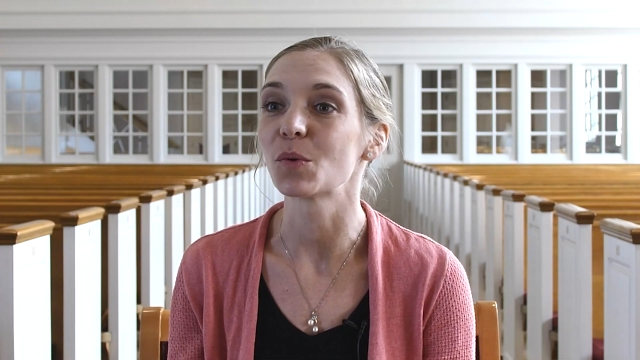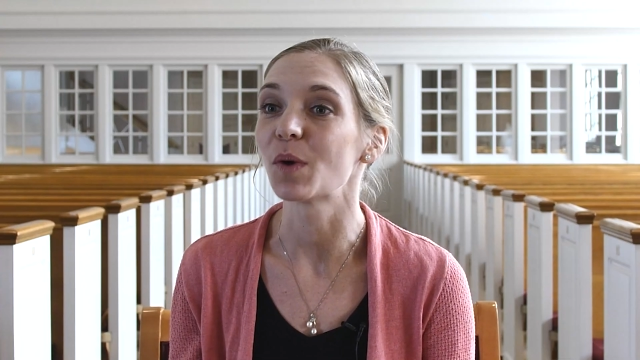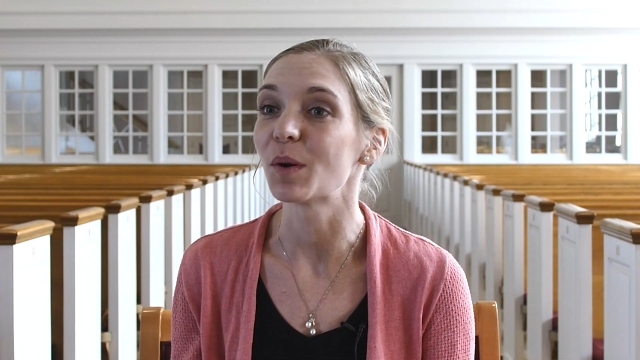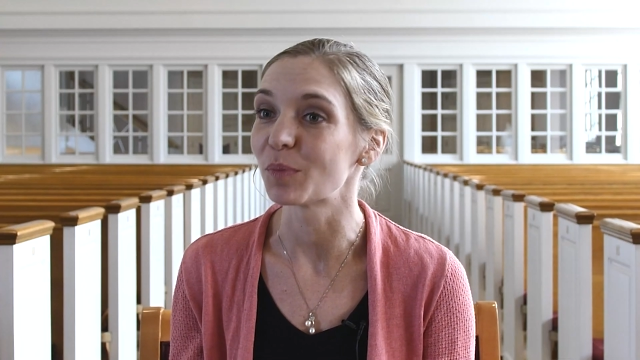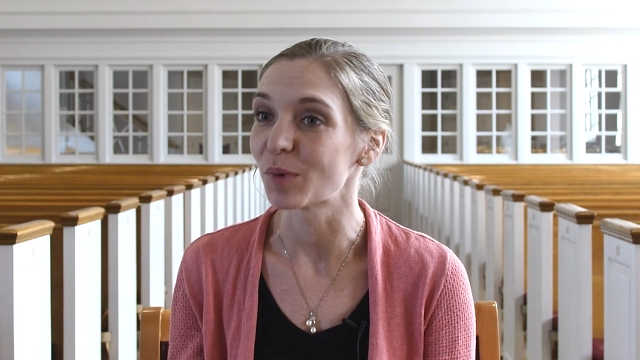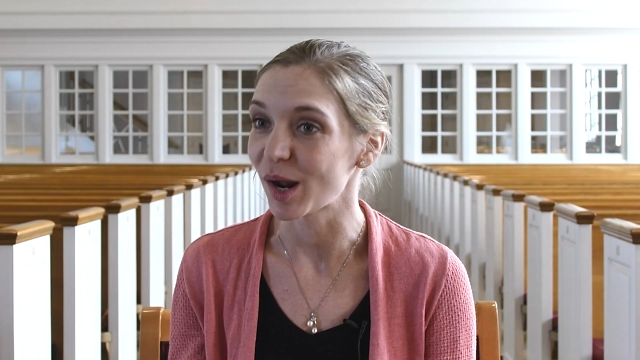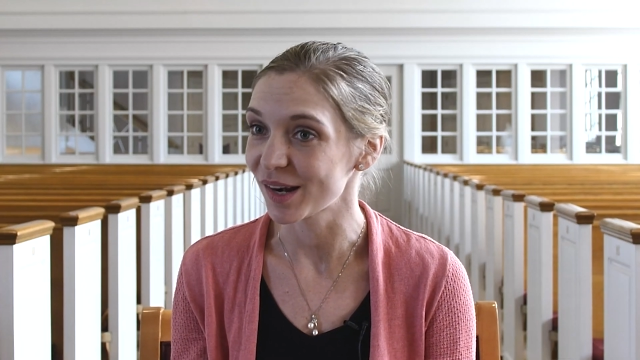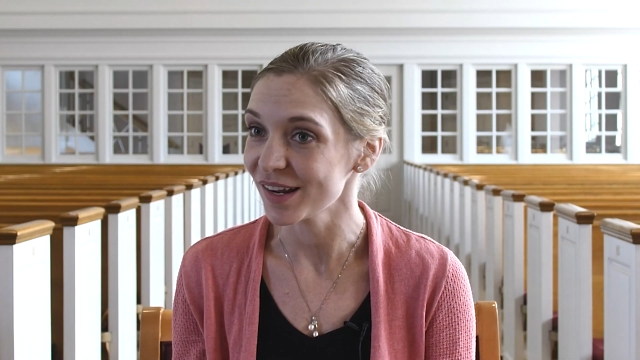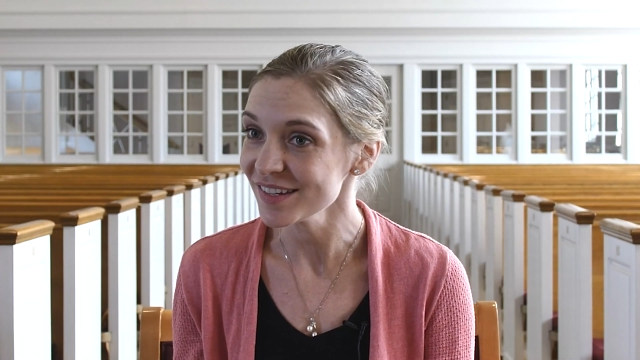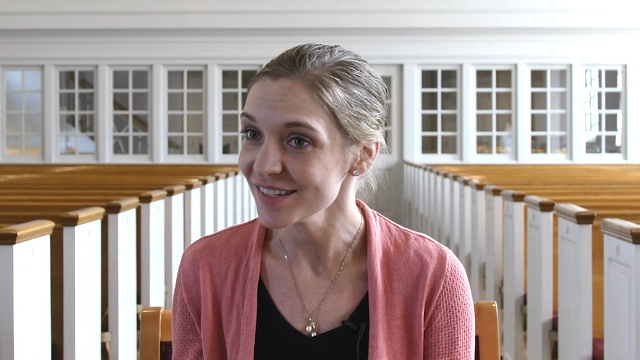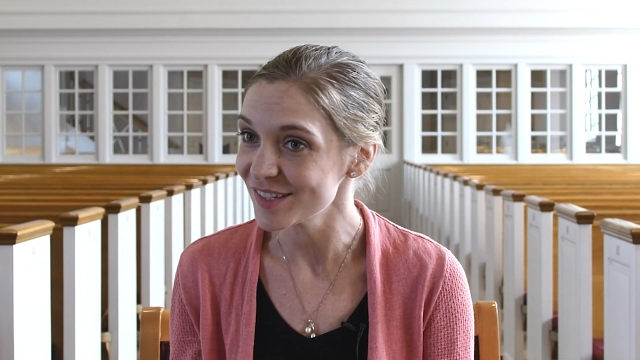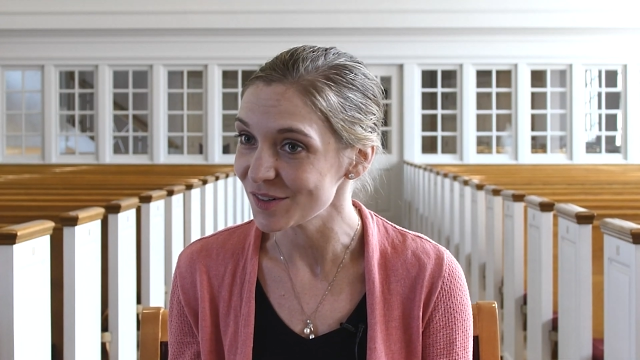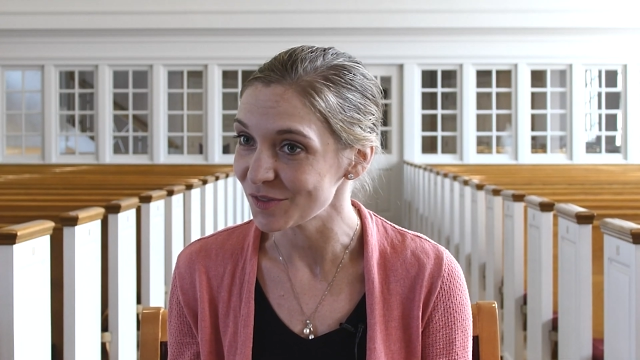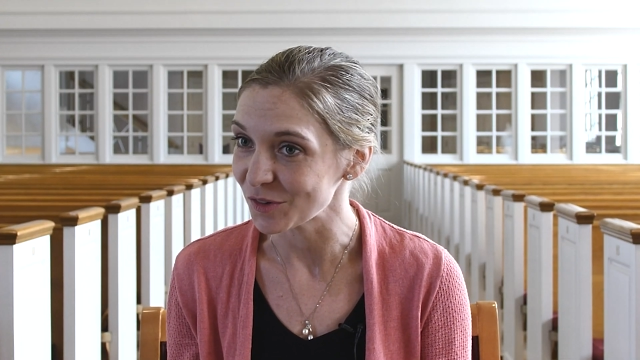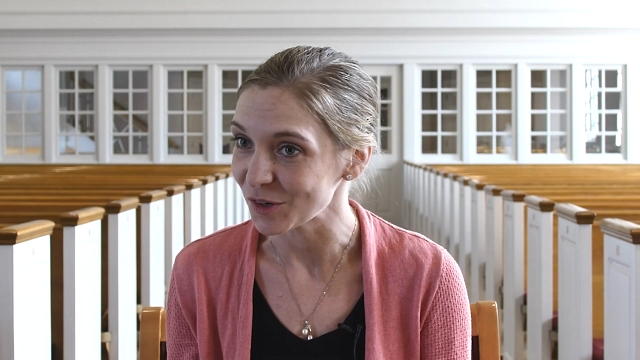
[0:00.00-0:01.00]
what brought
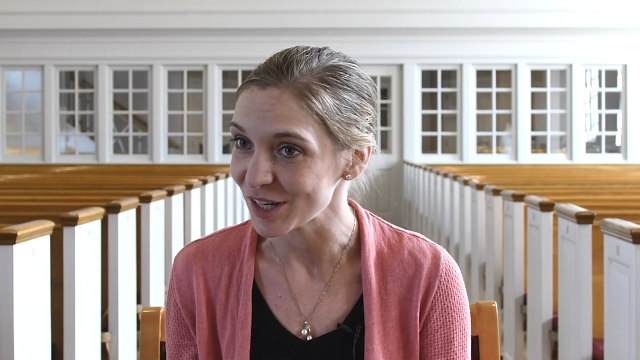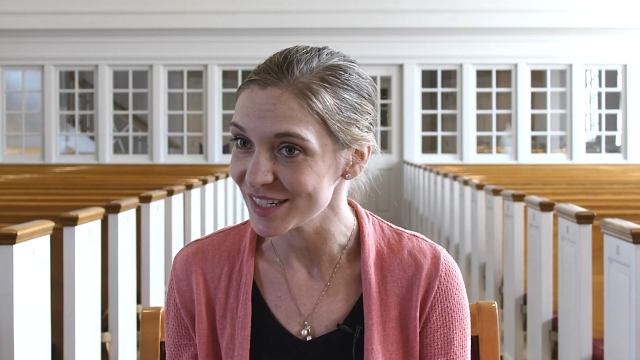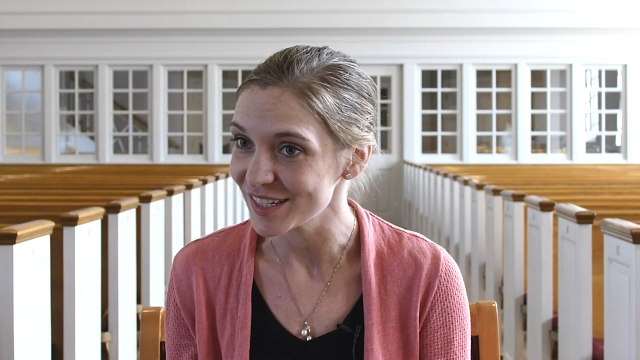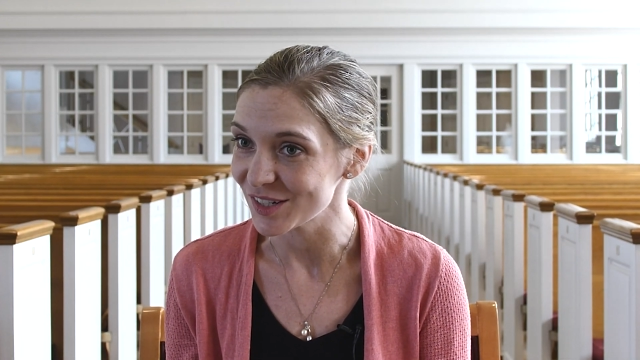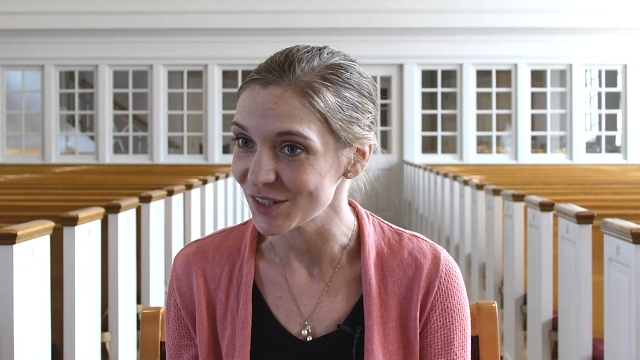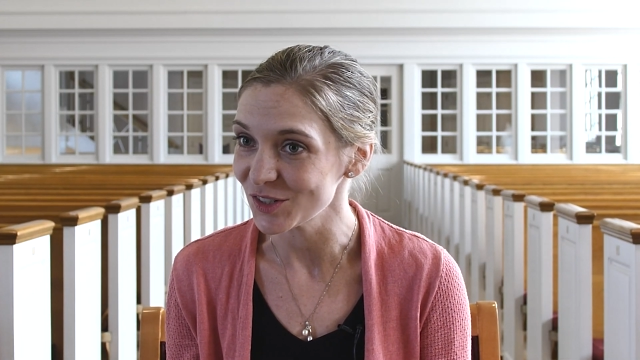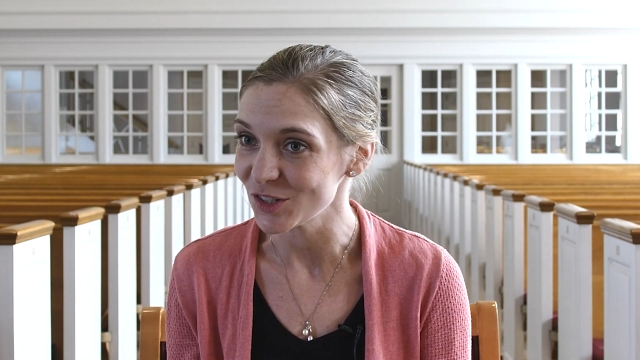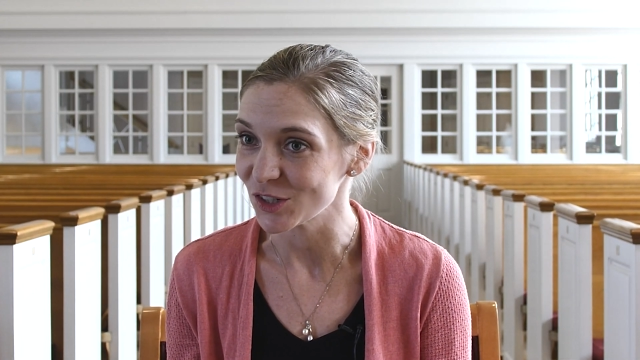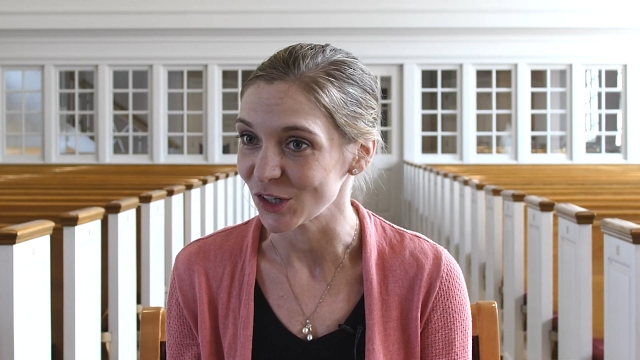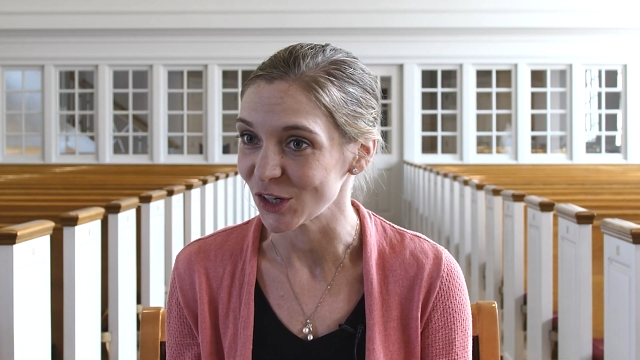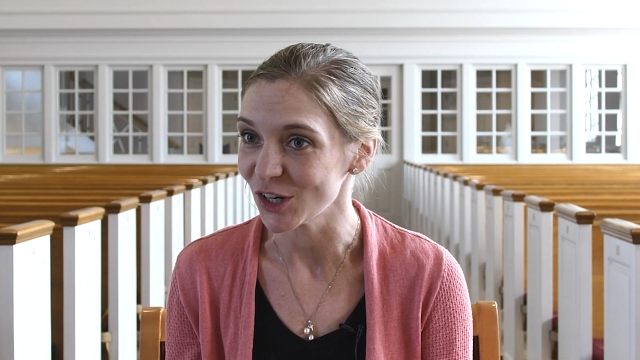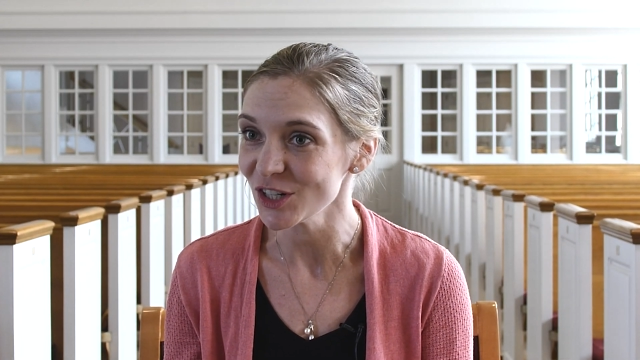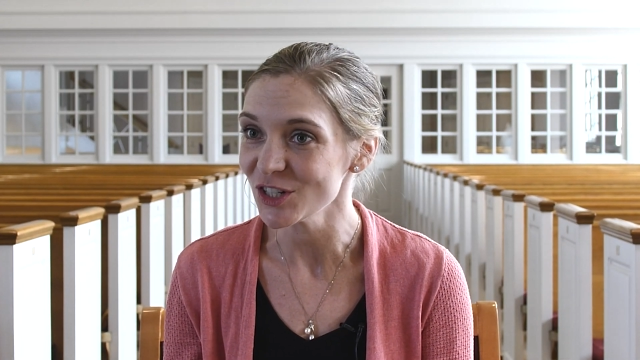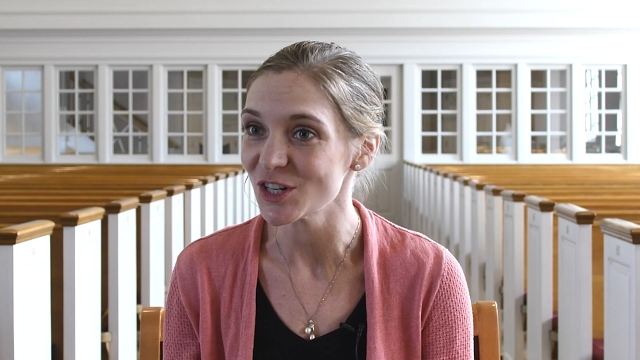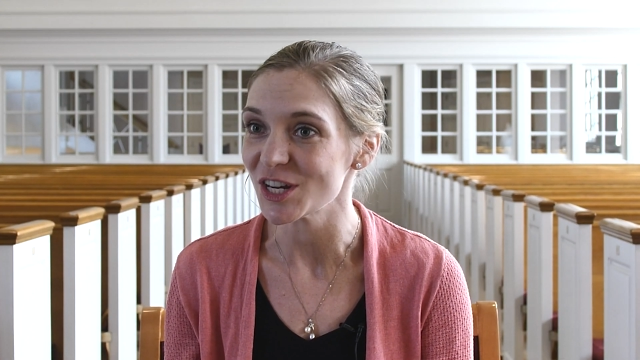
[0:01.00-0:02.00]
us to Forest Hill
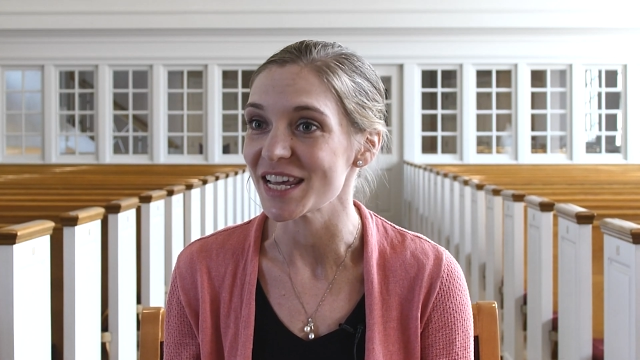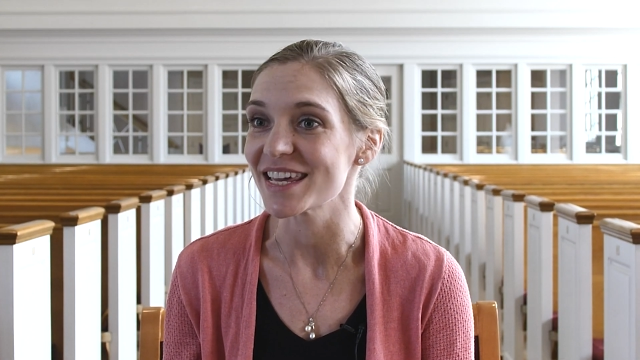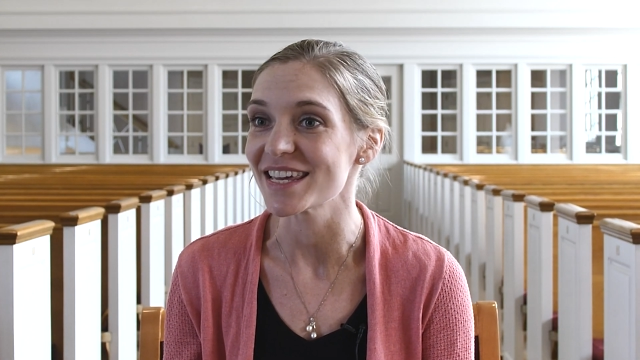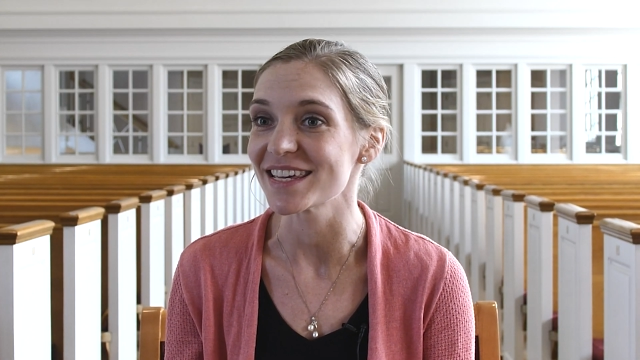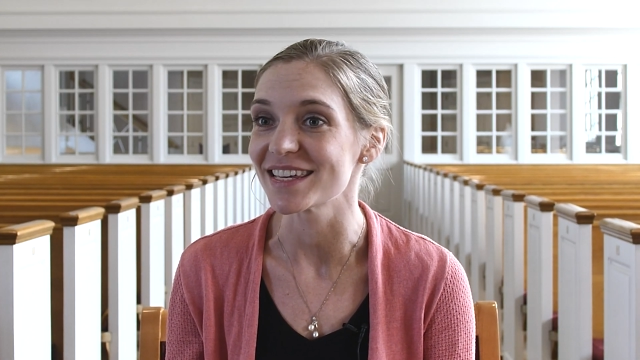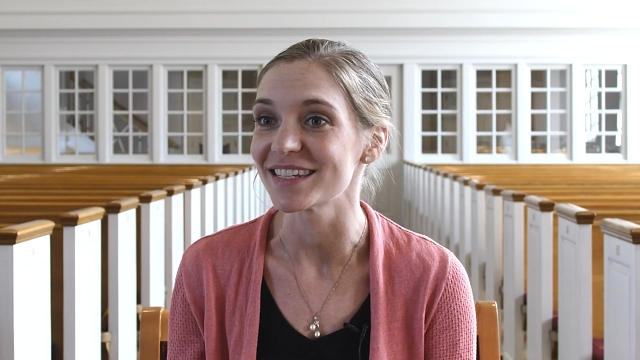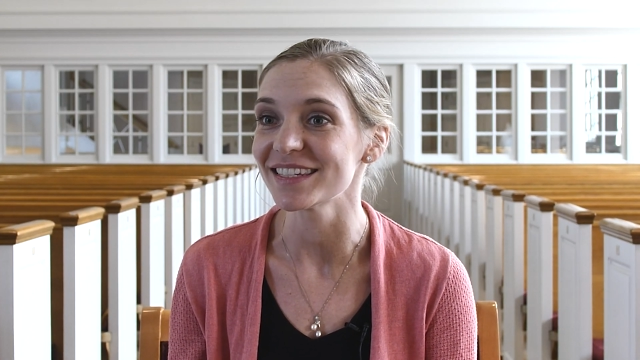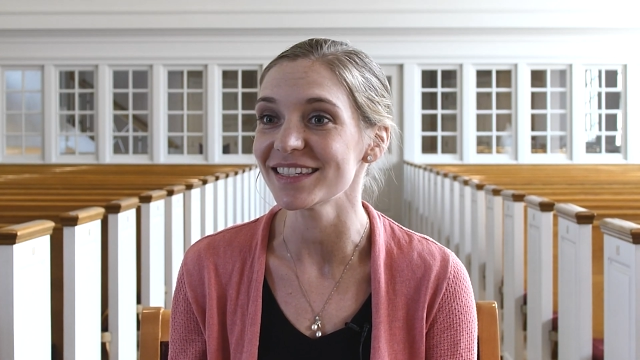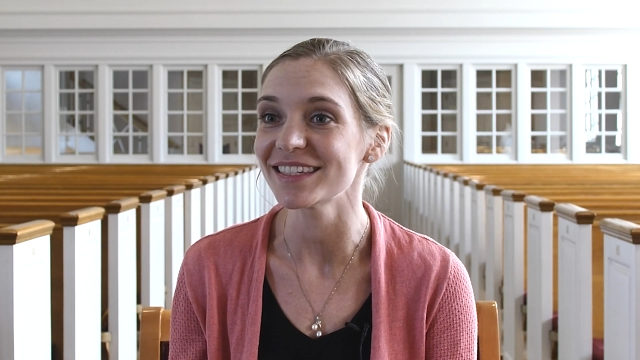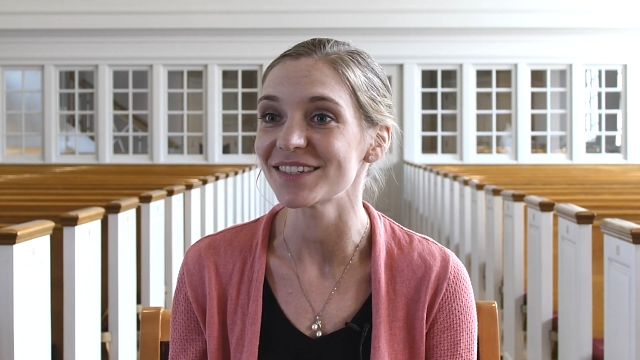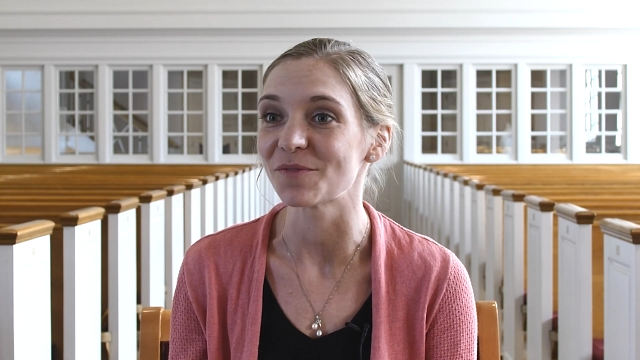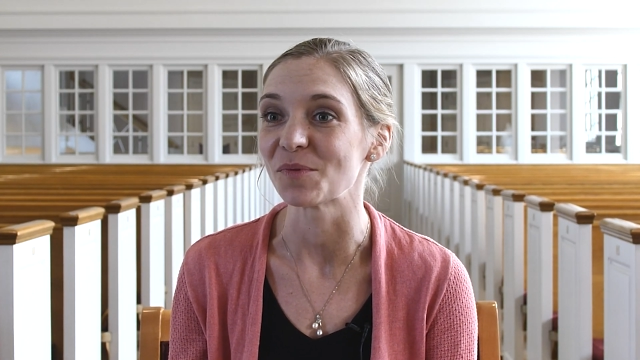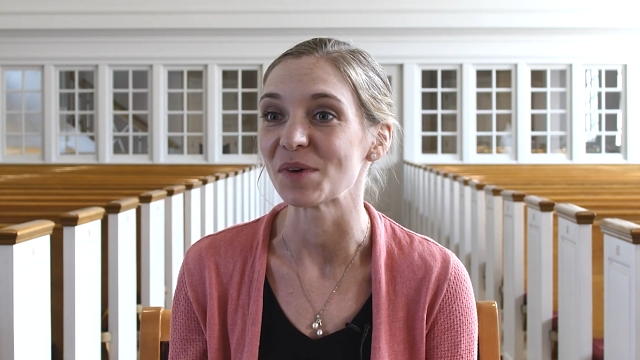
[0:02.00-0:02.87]
Church is